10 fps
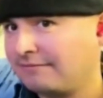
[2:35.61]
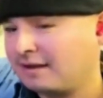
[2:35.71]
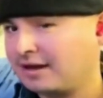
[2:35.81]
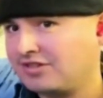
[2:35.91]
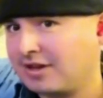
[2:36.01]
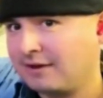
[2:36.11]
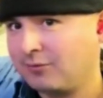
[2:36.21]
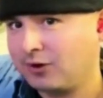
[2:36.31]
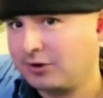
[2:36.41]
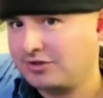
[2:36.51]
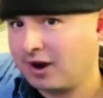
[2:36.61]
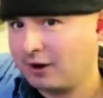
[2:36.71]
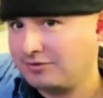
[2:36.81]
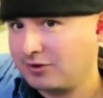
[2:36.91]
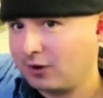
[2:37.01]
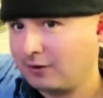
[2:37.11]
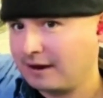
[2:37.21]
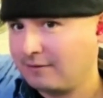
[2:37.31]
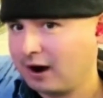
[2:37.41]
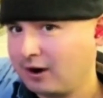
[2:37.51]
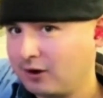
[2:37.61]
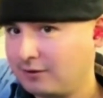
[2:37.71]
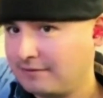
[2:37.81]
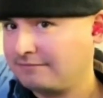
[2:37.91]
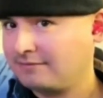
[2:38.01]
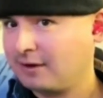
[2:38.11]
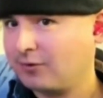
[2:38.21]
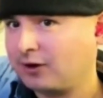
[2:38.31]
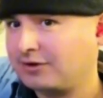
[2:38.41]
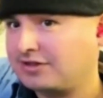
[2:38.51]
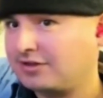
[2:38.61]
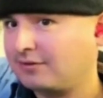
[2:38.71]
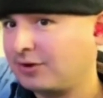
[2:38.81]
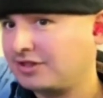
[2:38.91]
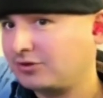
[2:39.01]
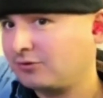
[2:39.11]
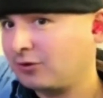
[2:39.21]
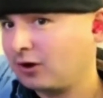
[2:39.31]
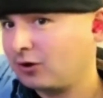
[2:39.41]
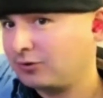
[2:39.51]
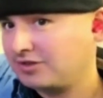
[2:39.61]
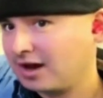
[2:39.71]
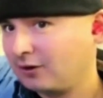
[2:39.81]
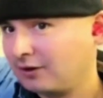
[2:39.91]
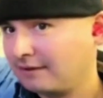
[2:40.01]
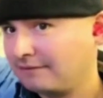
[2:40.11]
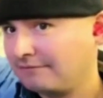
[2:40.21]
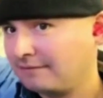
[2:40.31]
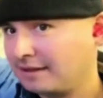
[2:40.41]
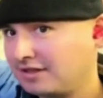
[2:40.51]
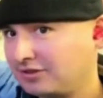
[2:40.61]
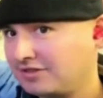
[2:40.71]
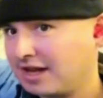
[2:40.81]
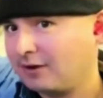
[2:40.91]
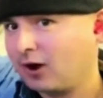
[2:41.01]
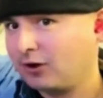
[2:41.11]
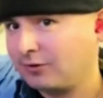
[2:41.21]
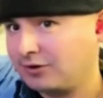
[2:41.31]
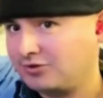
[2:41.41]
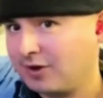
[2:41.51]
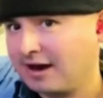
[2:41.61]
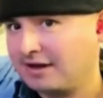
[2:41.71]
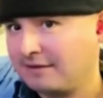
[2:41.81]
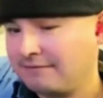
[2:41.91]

A second motor is optional on that model, and while it doesn't increase overall horsepower, it does add all-wheel drive.